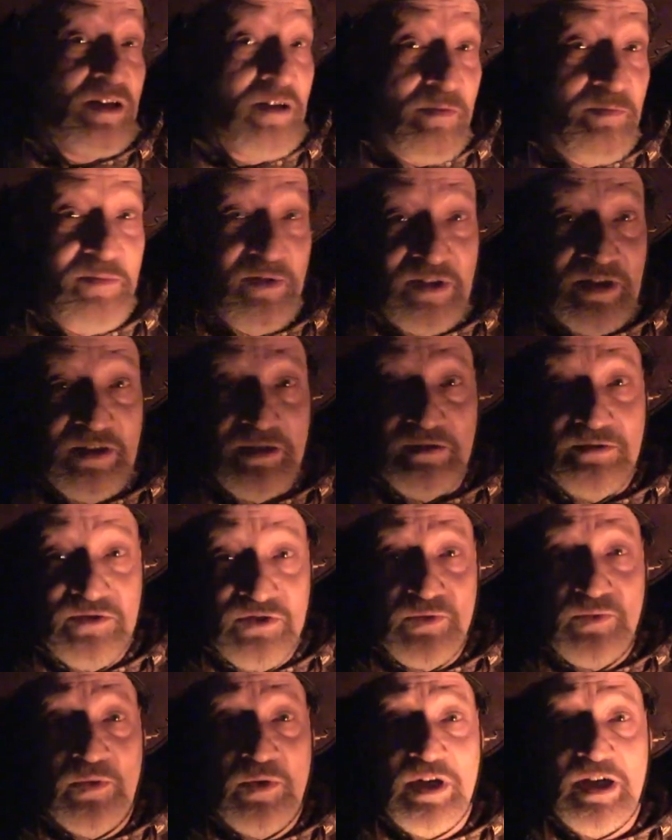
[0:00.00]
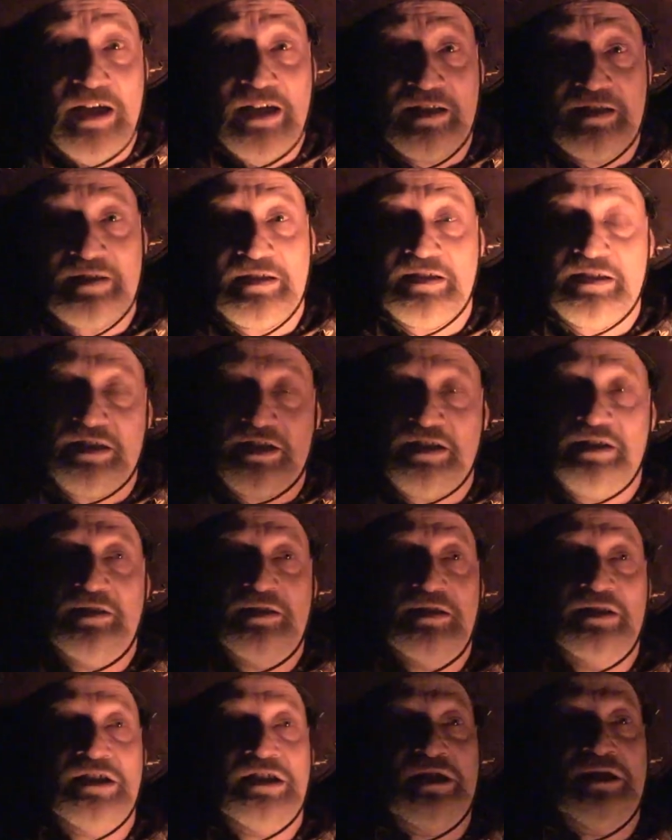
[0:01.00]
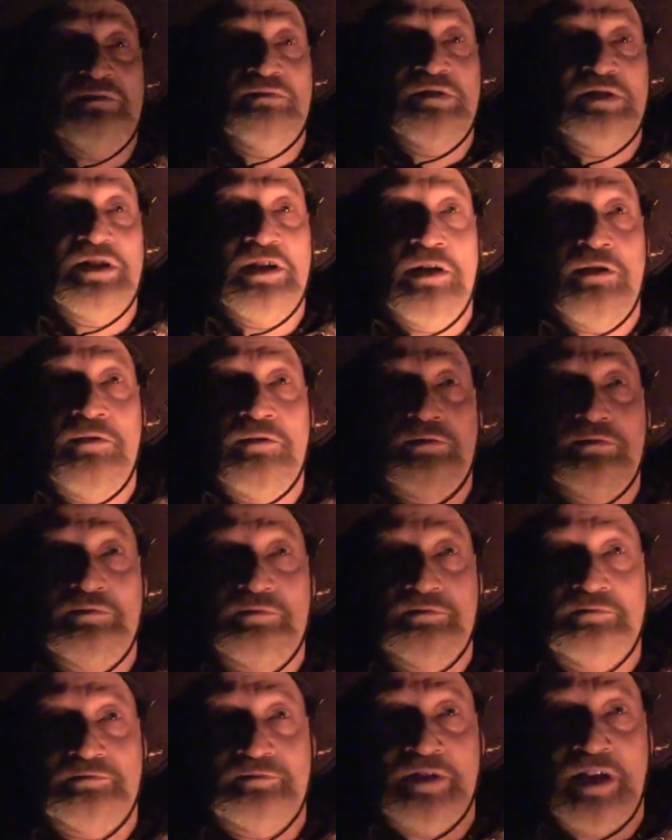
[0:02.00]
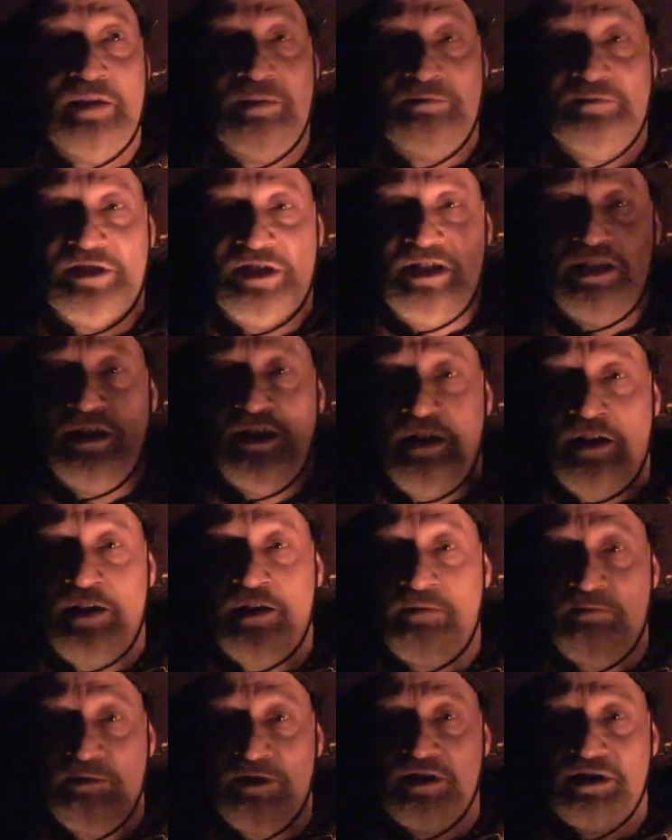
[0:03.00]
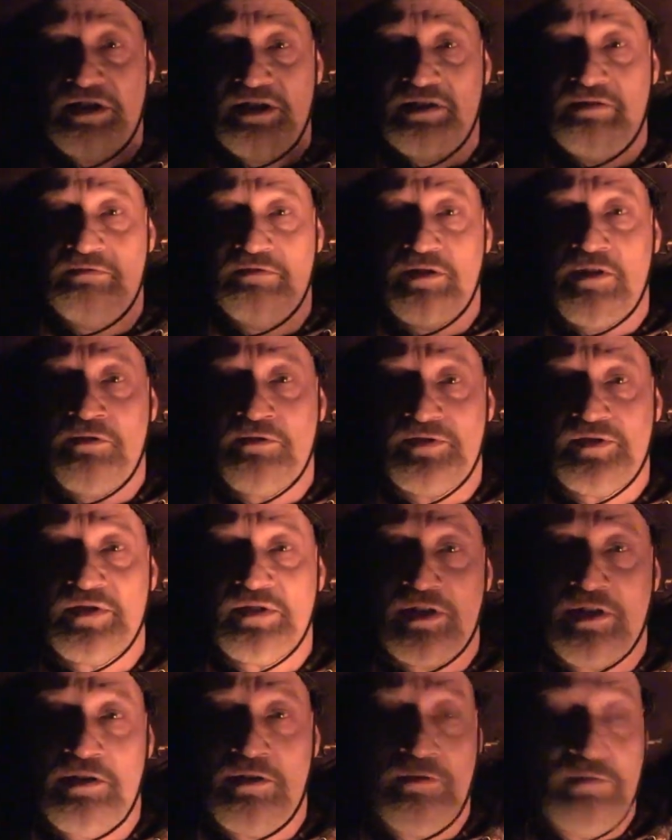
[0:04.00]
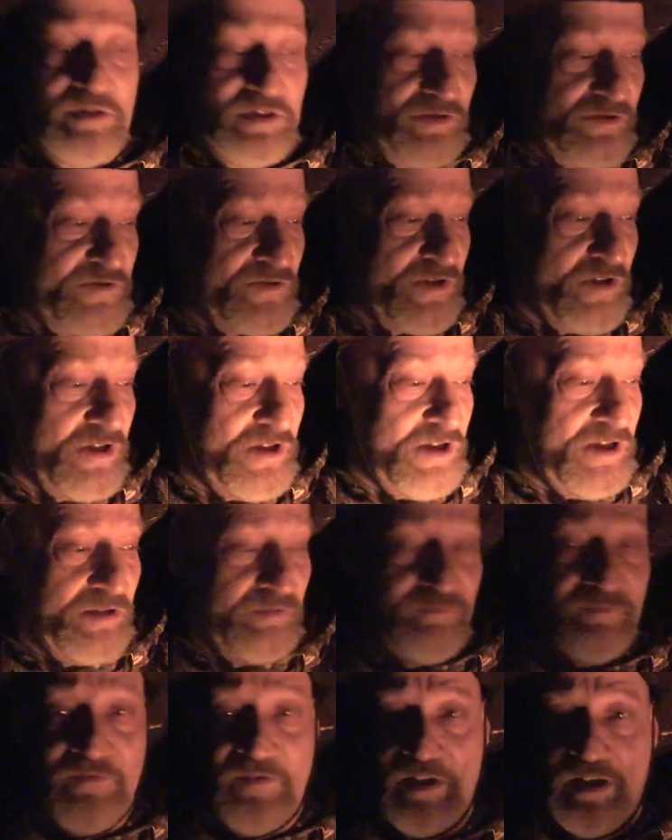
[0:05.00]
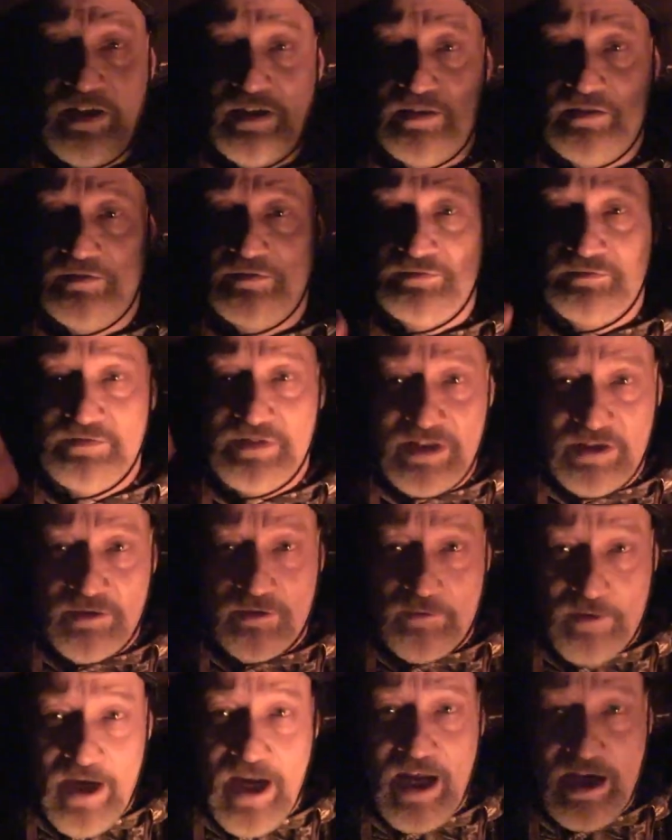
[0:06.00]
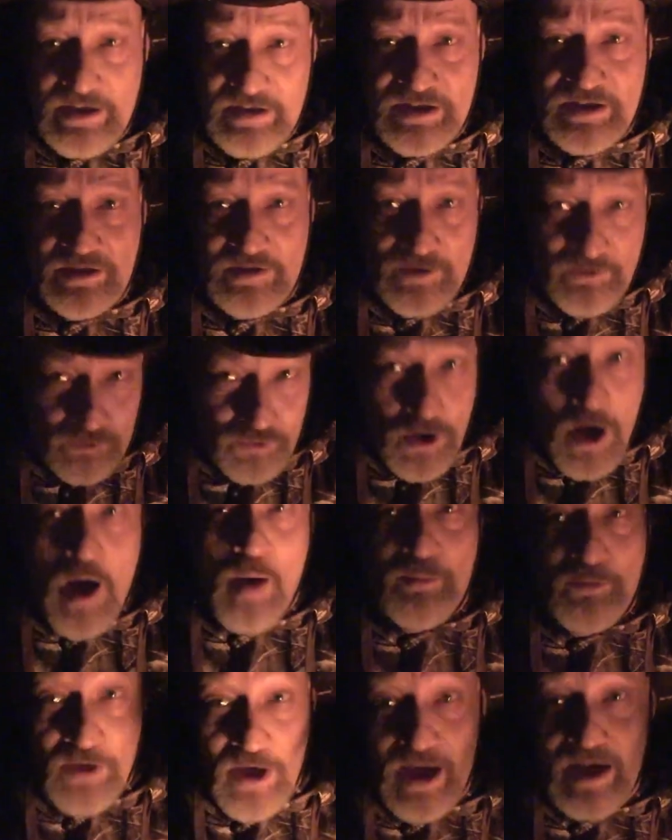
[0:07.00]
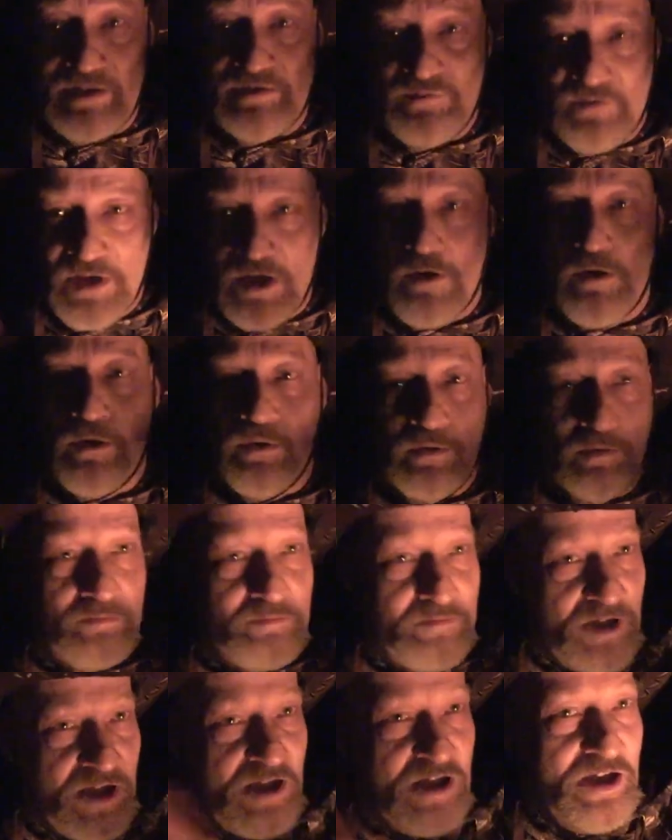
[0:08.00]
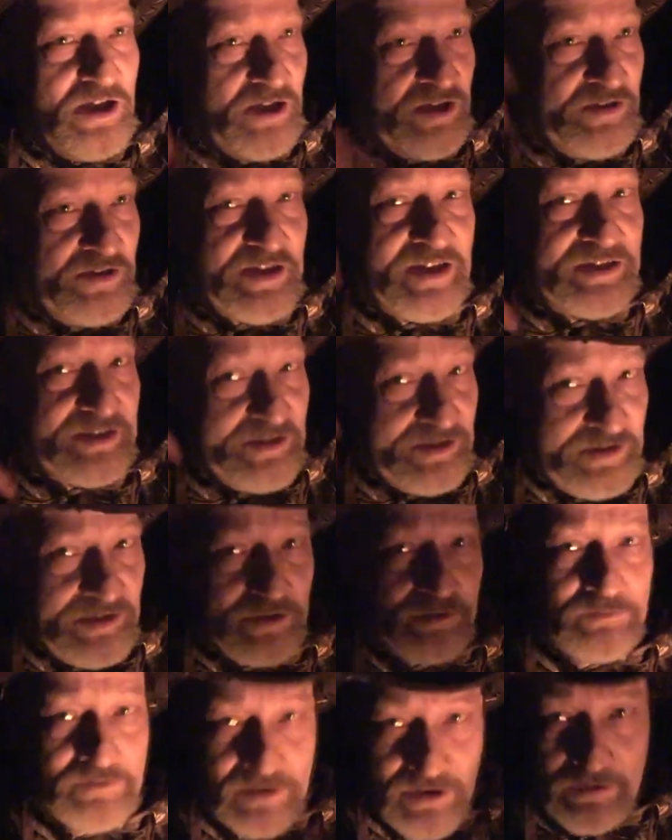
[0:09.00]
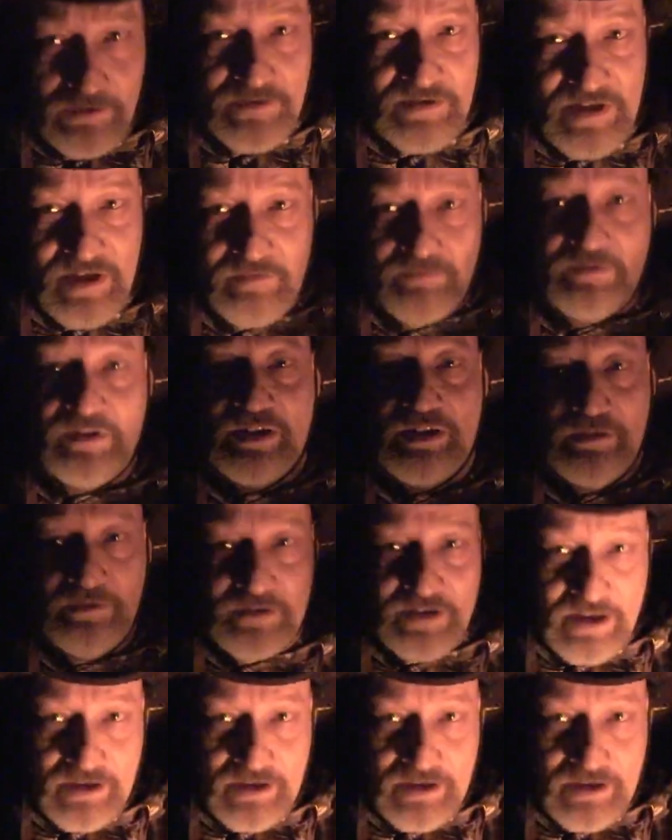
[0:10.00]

up in there twice, because she, she would go um, she hunted, but she would also go and try and find deer racks, you know, drop racks we call them, that the deer would lose every year and they